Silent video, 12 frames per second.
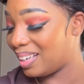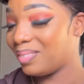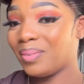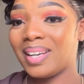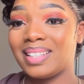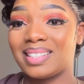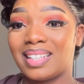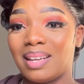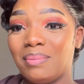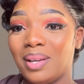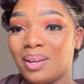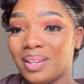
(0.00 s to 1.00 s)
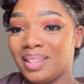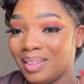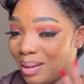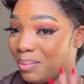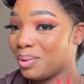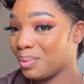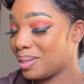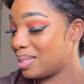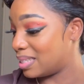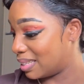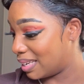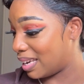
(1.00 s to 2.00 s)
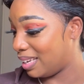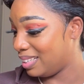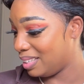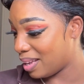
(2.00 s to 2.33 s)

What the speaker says: wait, let me read it again.